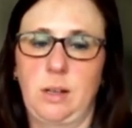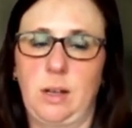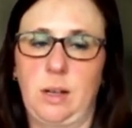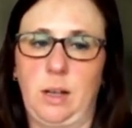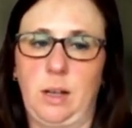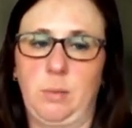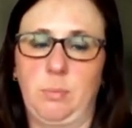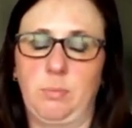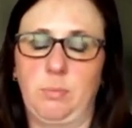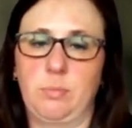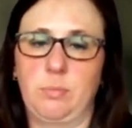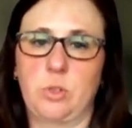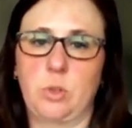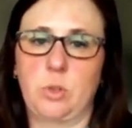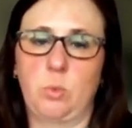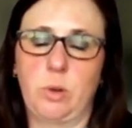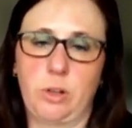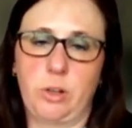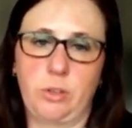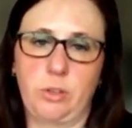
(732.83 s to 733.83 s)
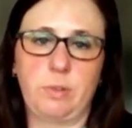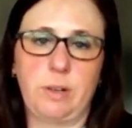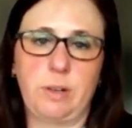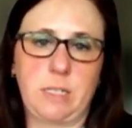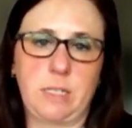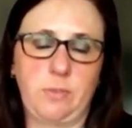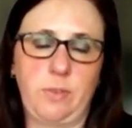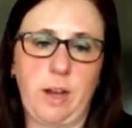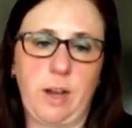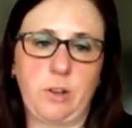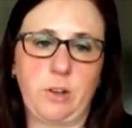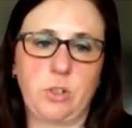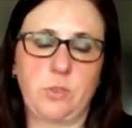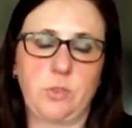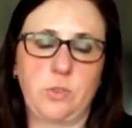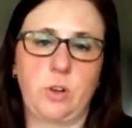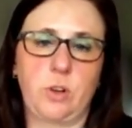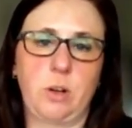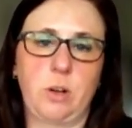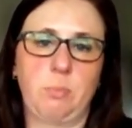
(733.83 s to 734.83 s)
So what are the risk factors
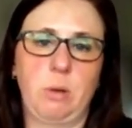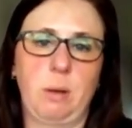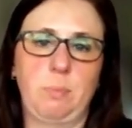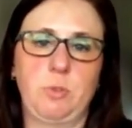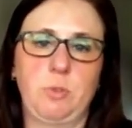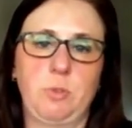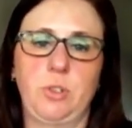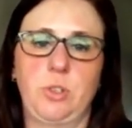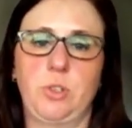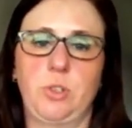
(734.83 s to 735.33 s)
for an abruption?